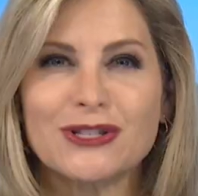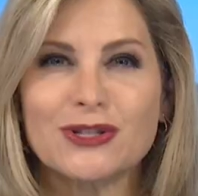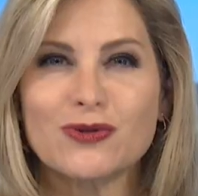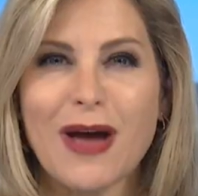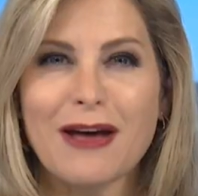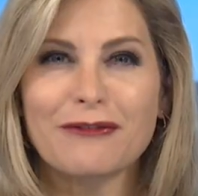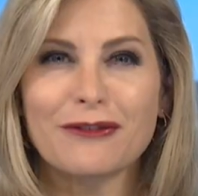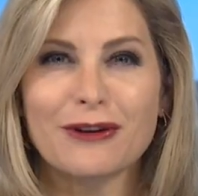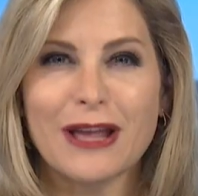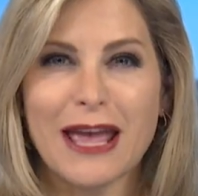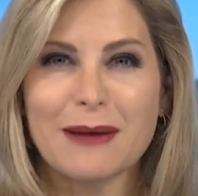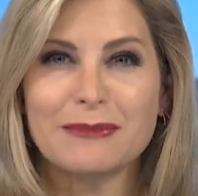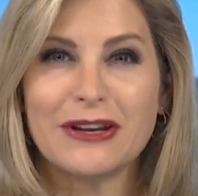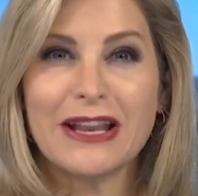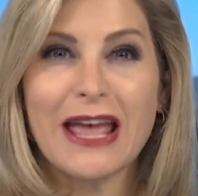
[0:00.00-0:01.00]
A
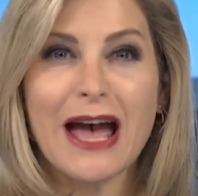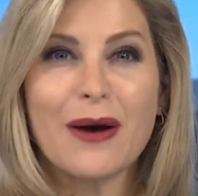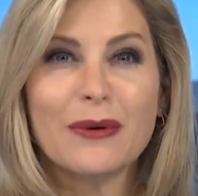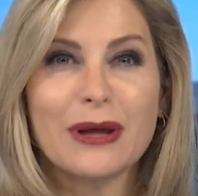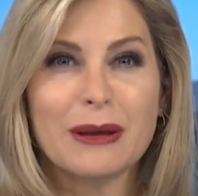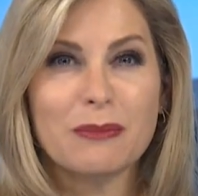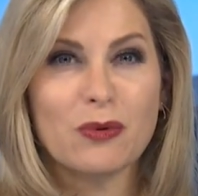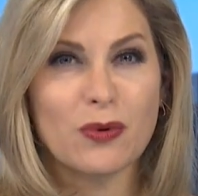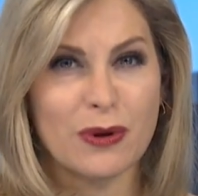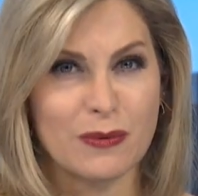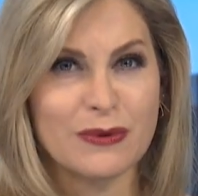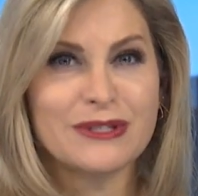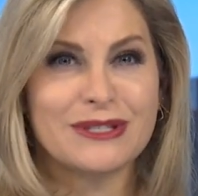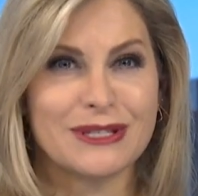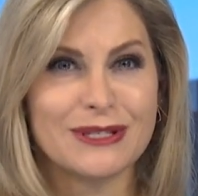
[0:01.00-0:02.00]
Stratford Camden County
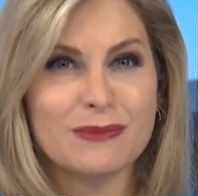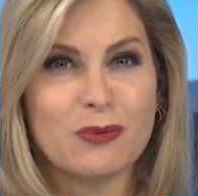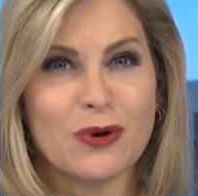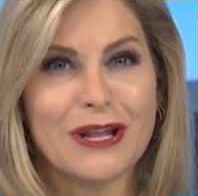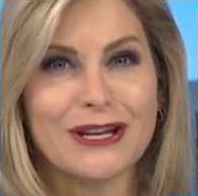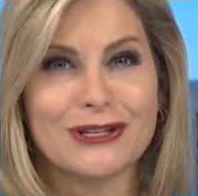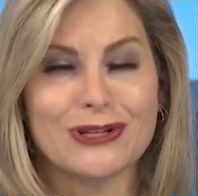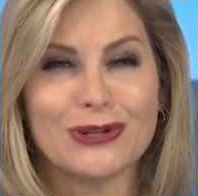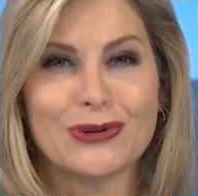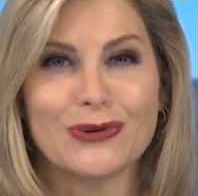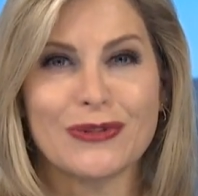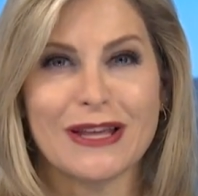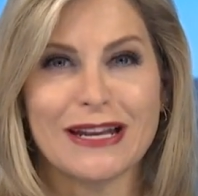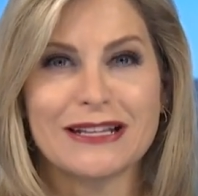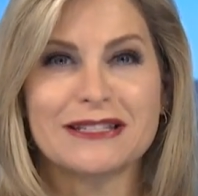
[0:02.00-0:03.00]
boy was disappointed to
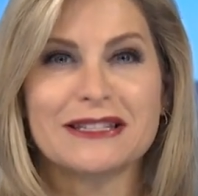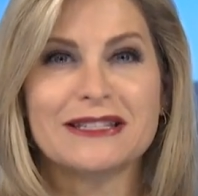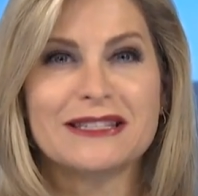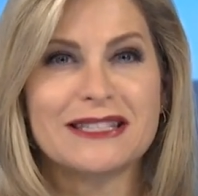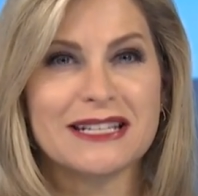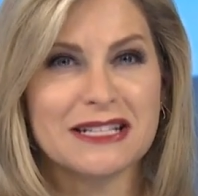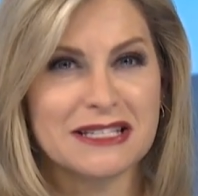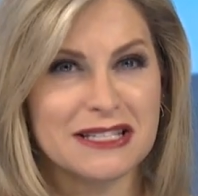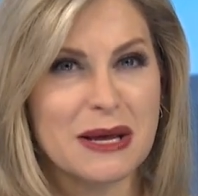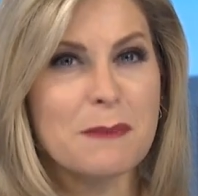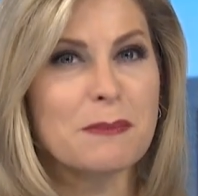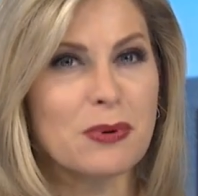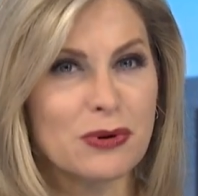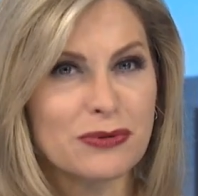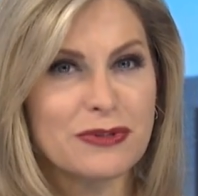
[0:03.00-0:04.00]
learn that his
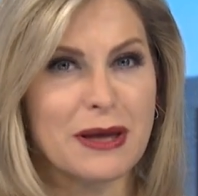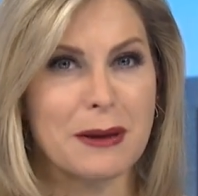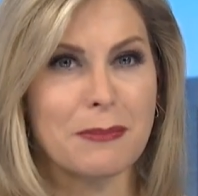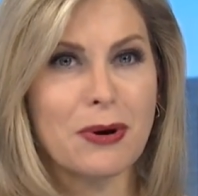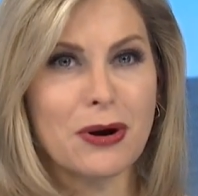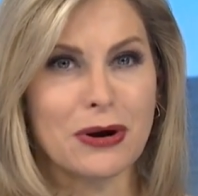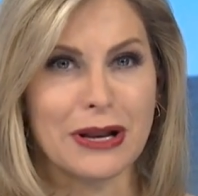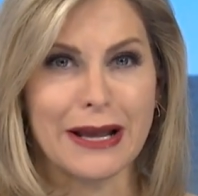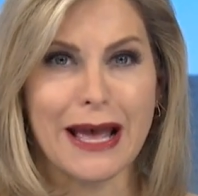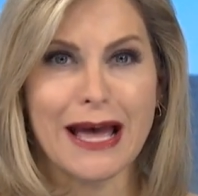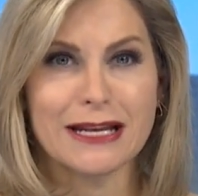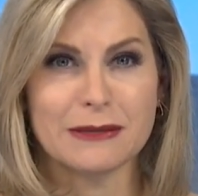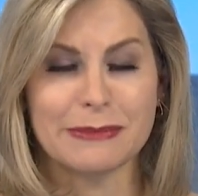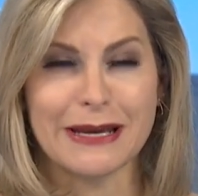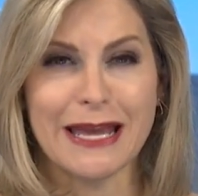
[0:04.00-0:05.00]
sixth birthday
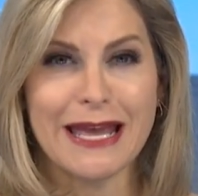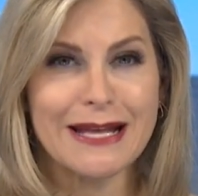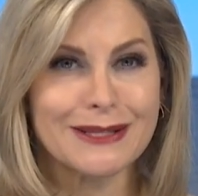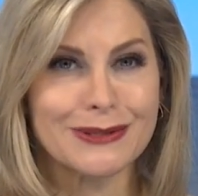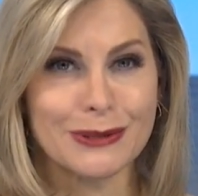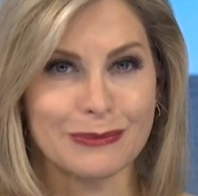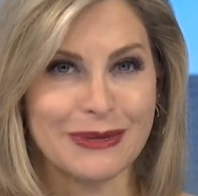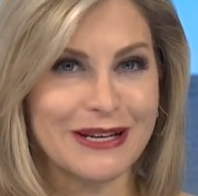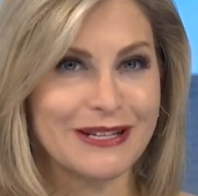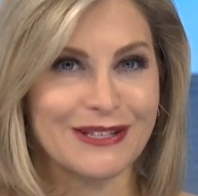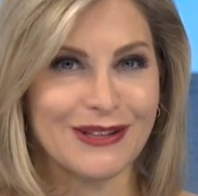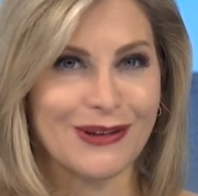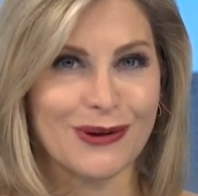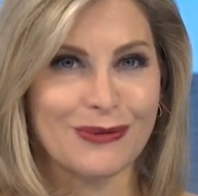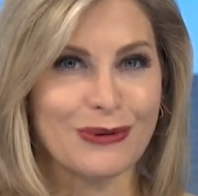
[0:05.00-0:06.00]
party had to be canceled
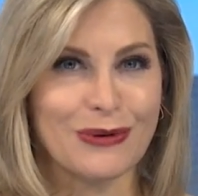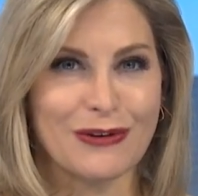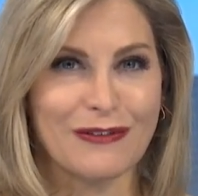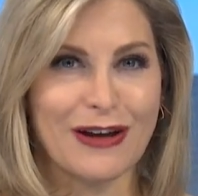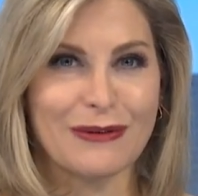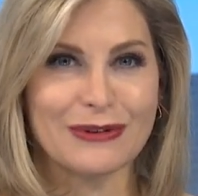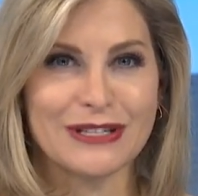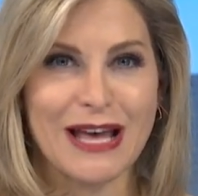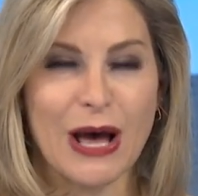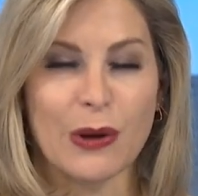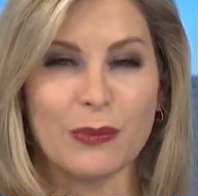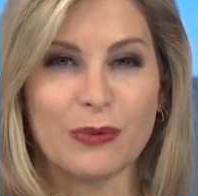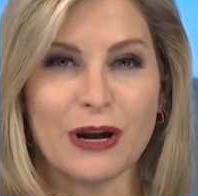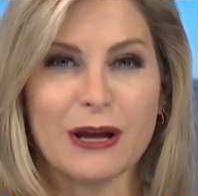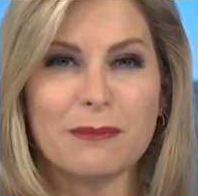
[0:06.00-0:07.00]
because of the coronavirus
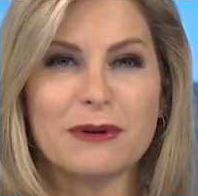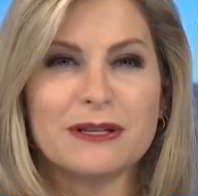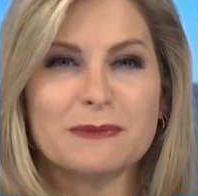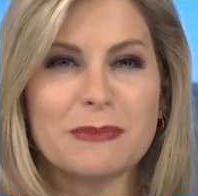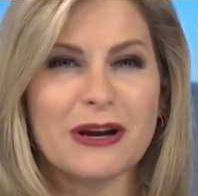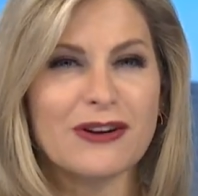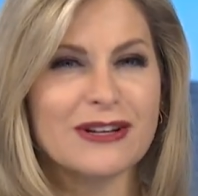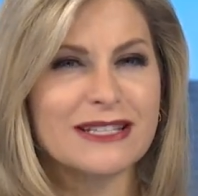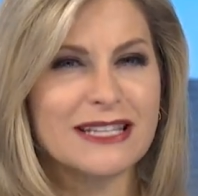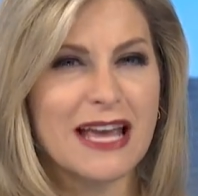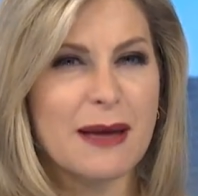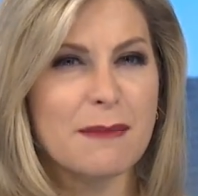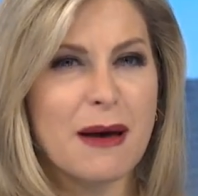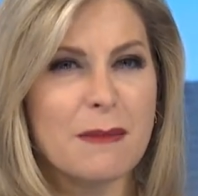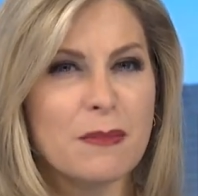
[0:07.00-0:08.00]
outbreak, but his
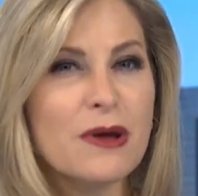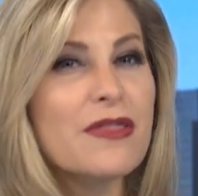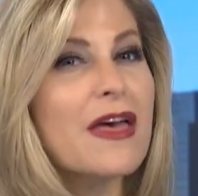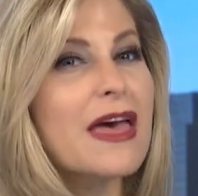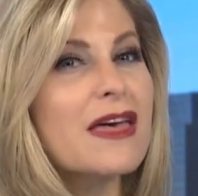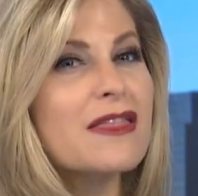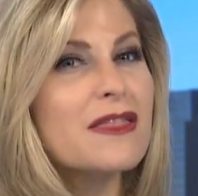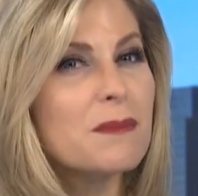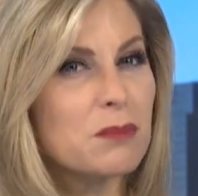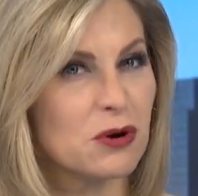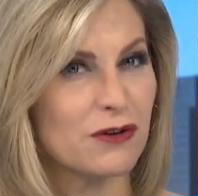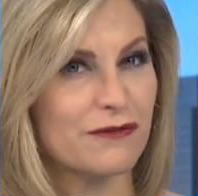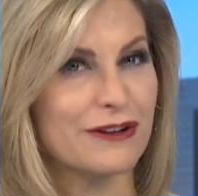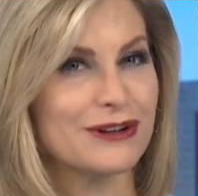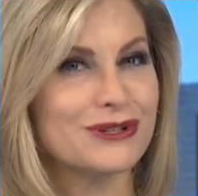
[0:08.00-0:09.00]
parents came up with
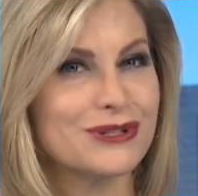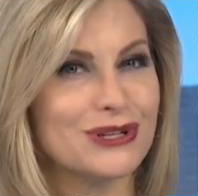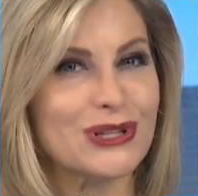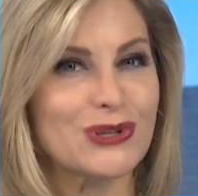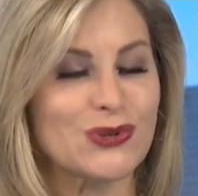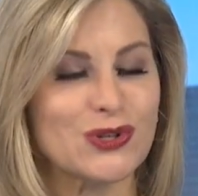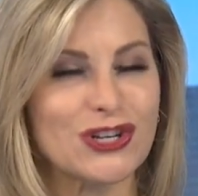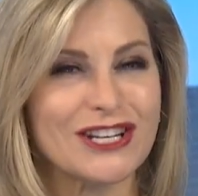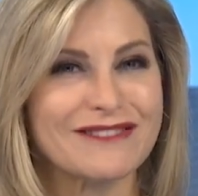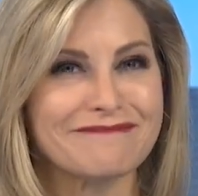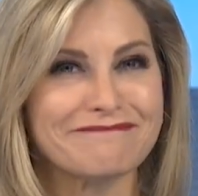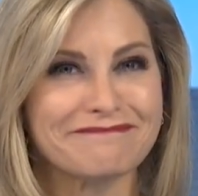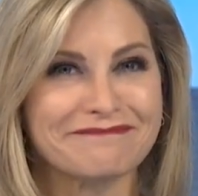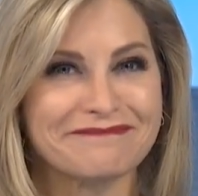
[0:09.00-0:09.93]
the perfect solution.